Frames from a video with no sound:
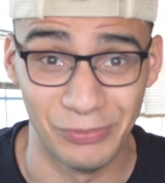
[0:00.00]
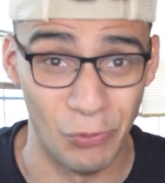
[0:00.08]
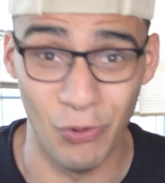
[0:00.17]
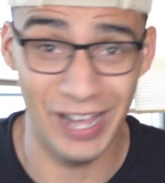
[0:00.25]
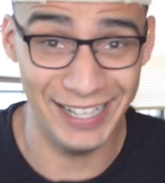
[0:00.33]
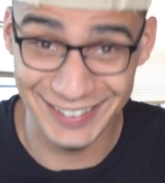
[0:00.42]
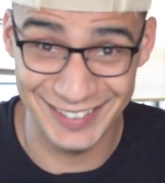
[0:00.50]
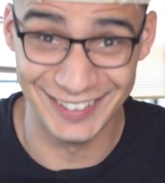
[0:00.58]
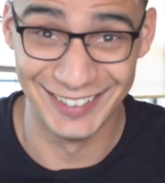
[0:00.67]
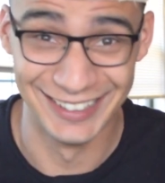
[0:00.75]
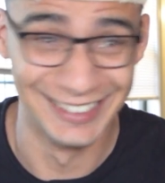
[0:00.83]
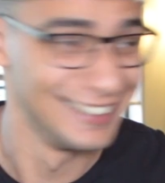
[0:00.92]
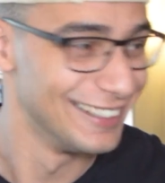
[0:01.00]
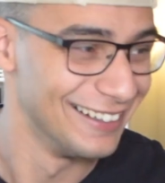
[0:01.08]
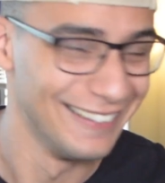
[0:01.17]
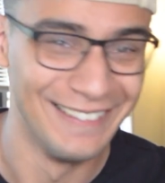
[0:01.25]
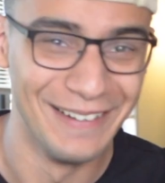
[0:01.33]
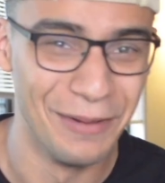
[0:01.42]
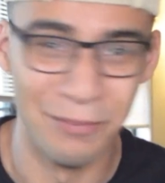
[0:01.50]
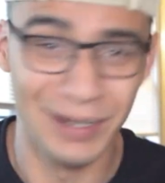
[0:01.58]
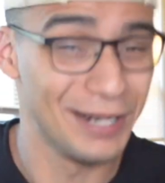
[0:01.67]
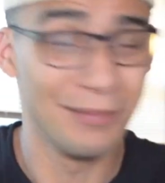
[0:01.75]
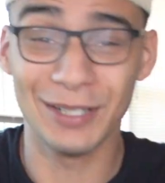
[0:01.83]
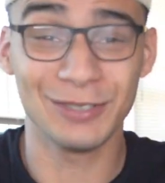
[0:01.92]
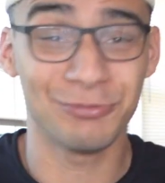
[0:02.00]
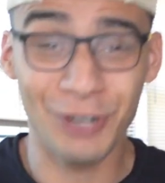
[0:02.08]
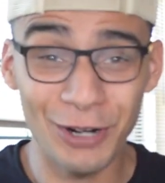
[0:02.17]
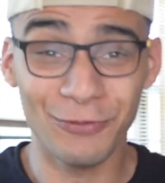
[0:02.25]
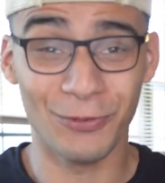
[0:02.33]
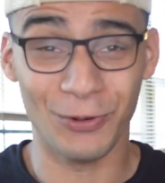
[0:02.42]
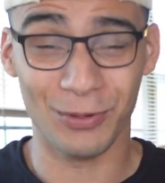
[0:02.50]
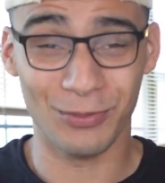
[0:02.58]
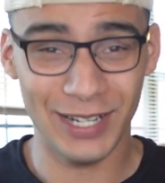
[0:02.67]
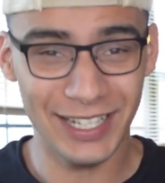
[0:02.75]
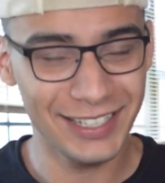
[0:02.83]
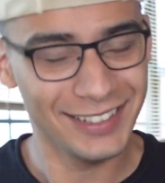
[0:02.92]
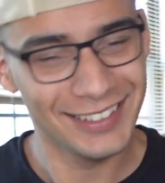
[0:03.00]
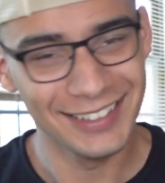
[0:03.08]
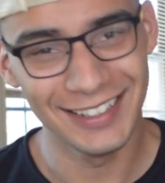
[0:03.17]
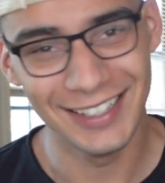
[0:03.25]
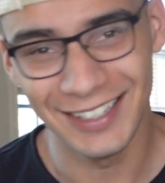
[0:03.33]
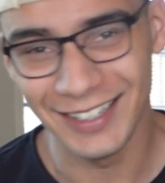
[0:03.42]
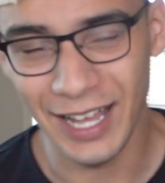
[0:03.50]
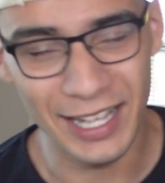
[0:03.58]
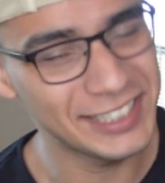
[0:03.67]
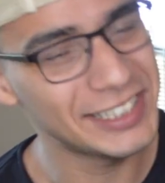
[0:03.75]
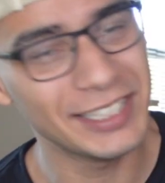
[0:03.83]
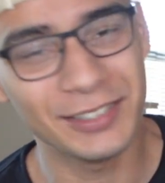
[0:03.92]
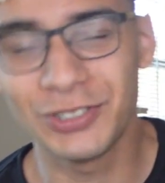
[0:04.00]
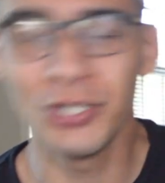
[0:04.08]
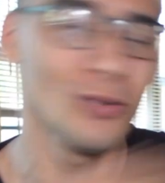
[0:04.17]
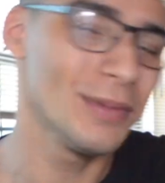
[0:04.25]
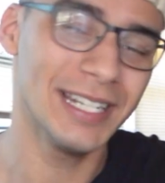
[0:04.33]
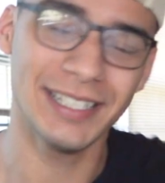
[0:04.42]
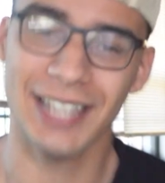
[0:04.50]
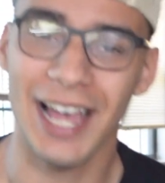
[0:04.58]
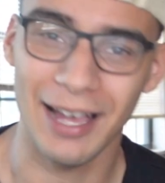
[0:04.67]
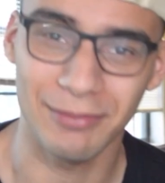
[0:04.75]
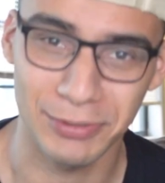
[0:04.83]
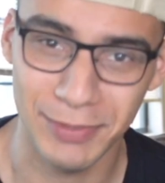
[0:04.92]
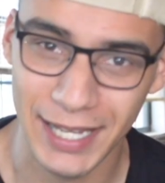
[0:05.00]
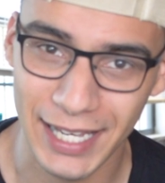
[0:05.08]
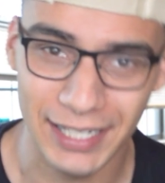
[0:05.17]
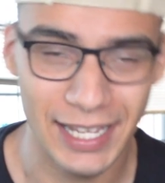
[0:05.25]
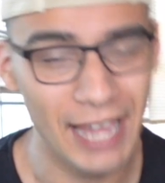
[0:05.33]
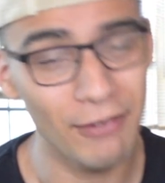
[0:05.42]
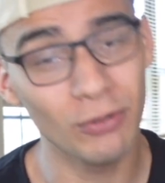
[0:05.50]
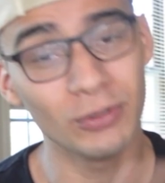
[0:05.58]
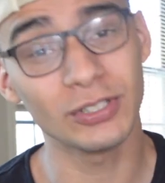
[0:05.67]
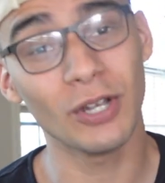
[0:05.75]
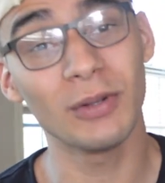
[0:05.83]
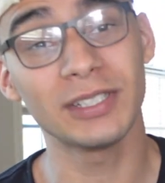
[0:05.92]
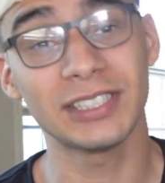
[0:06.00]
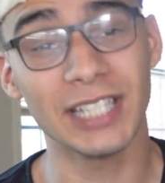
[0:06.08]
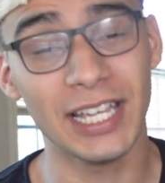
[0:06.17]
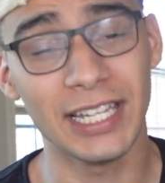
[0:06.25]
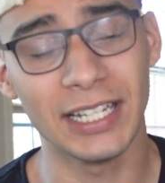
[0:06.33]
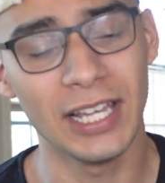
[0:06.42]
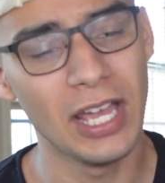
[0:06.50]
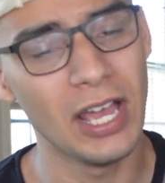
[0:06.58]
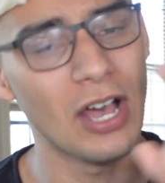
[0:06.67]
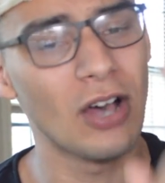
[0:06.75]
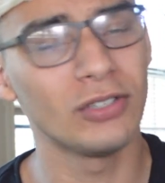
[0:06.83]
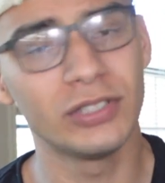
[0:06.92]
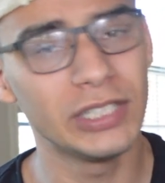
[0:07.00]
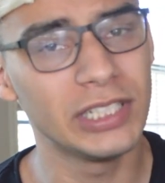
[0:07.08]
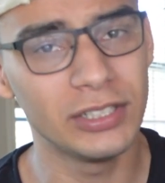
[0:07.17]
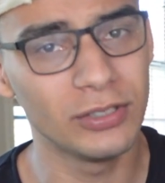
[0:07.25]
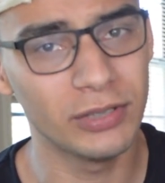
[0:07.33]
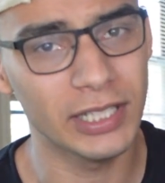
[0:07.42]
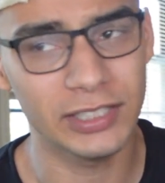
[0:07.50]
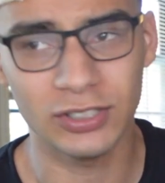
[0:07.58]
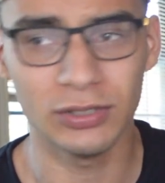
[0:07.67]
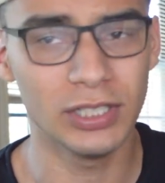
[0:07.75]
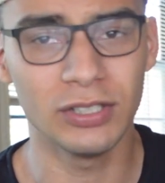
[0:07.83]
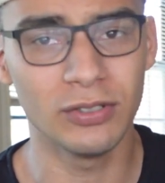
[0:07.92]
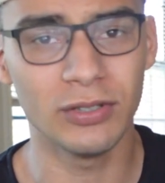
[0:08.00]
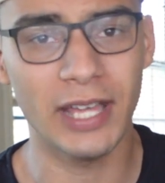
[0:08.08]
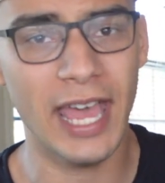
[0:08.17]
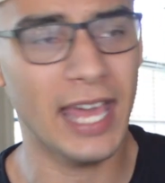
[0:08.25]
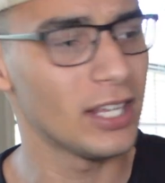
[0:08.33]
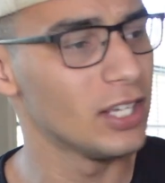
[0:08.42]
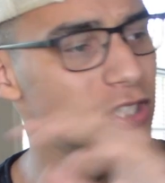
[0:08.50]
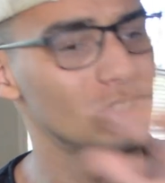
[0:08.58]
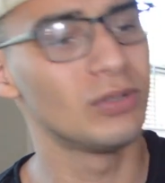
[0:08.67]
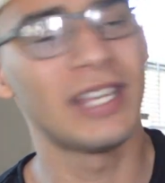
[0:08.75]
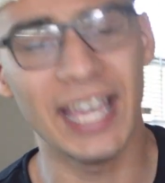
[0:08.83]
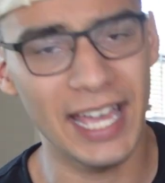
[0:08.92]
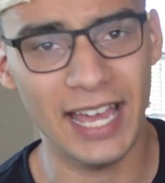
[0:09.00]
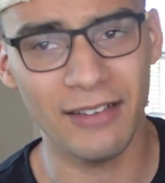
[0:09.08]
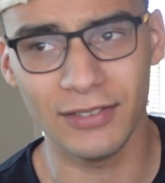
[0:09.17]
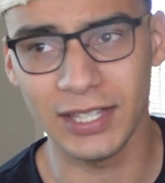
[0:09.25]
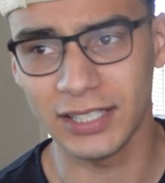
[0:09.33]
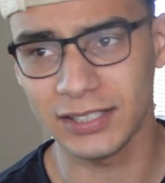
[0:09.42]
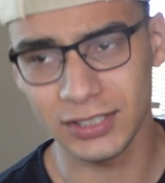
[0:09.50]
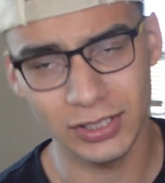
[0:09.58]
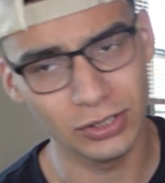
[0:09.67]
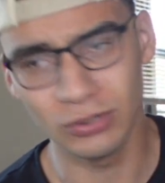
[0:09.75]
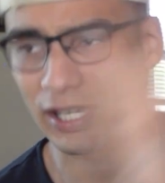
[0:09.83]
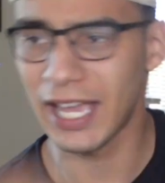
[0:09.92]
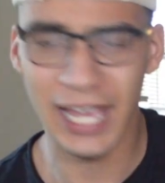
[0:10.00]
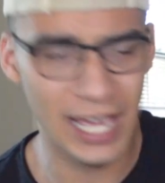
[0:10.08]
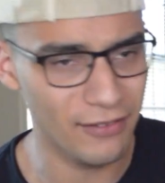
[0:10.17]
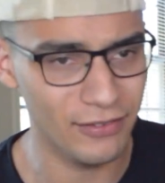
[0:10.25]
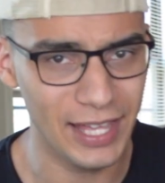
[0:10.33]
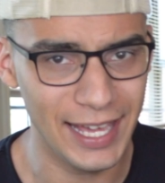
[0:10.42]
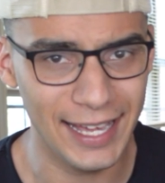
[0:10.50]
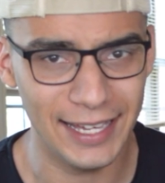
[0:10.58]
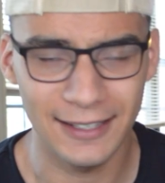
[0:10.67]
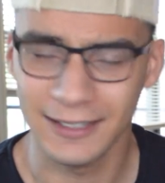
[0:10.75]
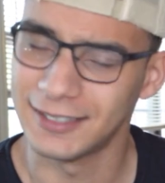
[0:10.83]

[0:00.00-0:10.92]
What? But it must work for him, right? I see it too many times, man. Everyone's always saying, oh, you need to do this, you need to do that, you can't have this, you can't have that.